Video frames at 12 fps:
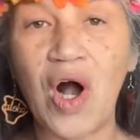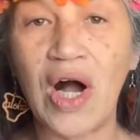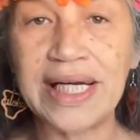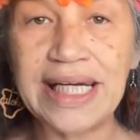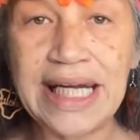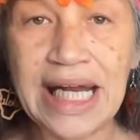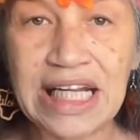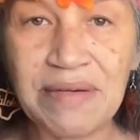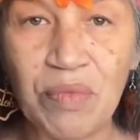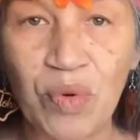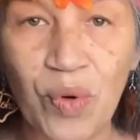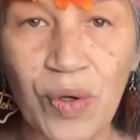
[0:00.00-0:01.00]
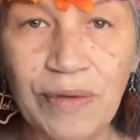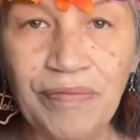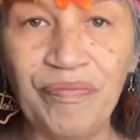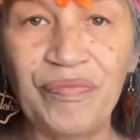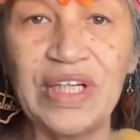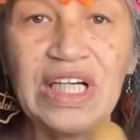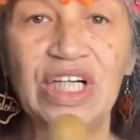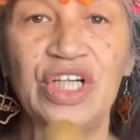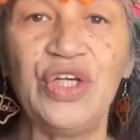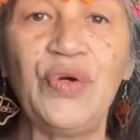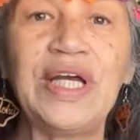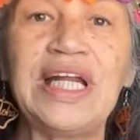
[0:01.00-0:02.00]
on it anymore,
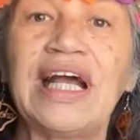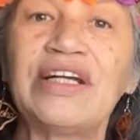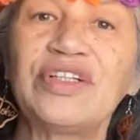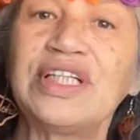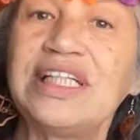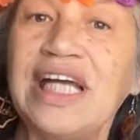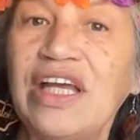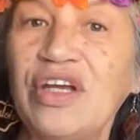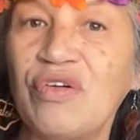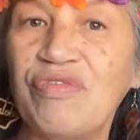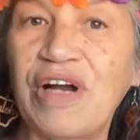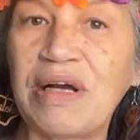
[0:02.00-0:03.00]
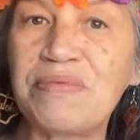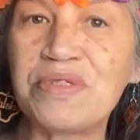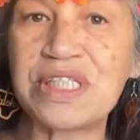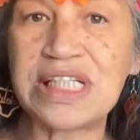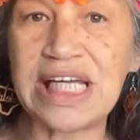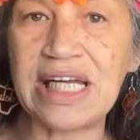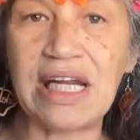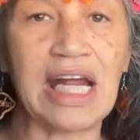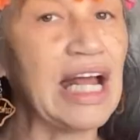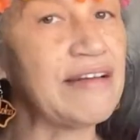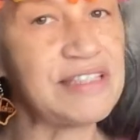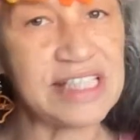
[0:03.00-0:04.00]
you can actually take your fiber skin,
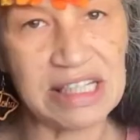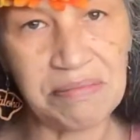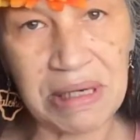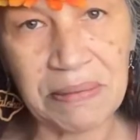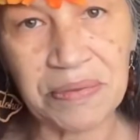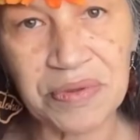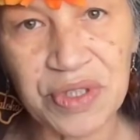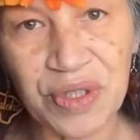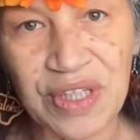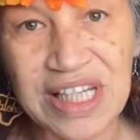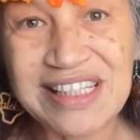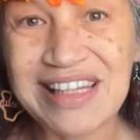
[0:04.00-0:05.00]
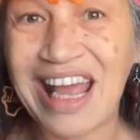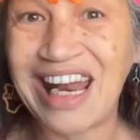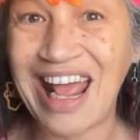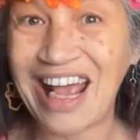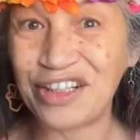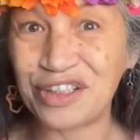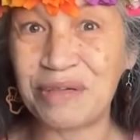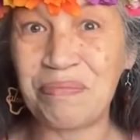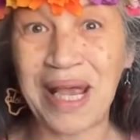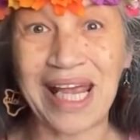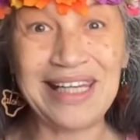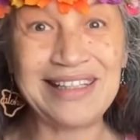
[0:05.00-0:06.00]
and I've seen people do this, and actually
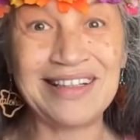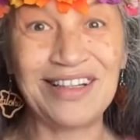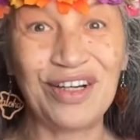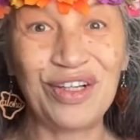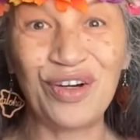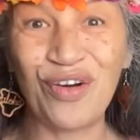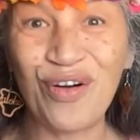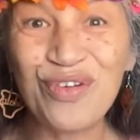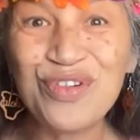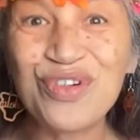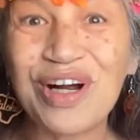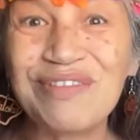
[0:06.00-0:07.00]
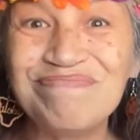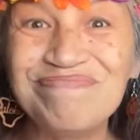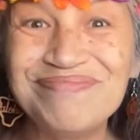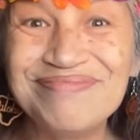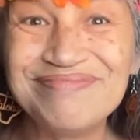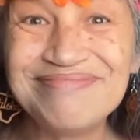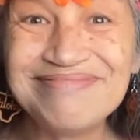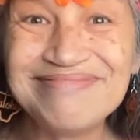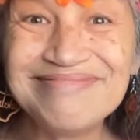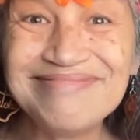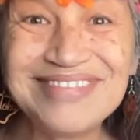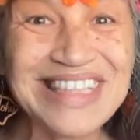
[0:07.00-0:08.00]
paint your own drum.
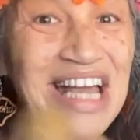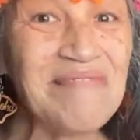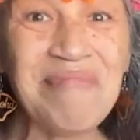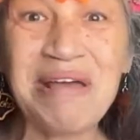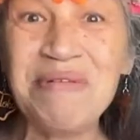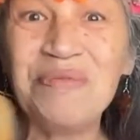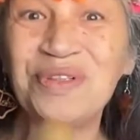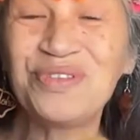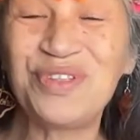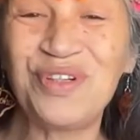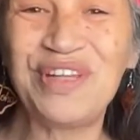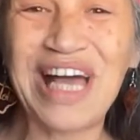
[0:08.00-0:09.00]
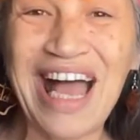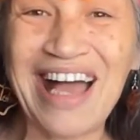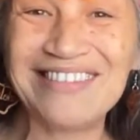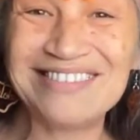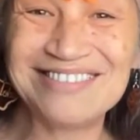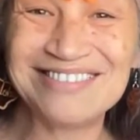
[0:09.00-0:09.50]
Maybe we'll do that.